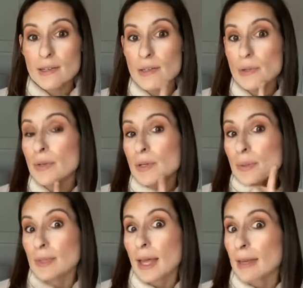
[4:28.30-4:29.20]
who knows
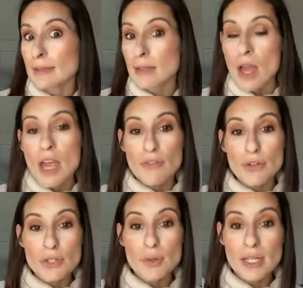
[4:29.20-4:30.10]
what that is. If you're
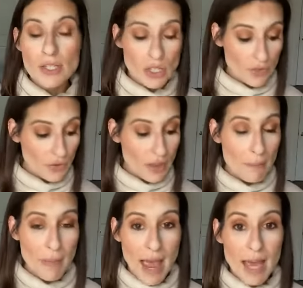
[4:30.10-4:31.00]
doing it just for the
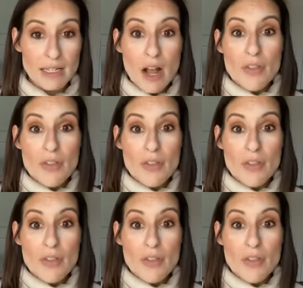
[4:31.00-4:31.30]
matte,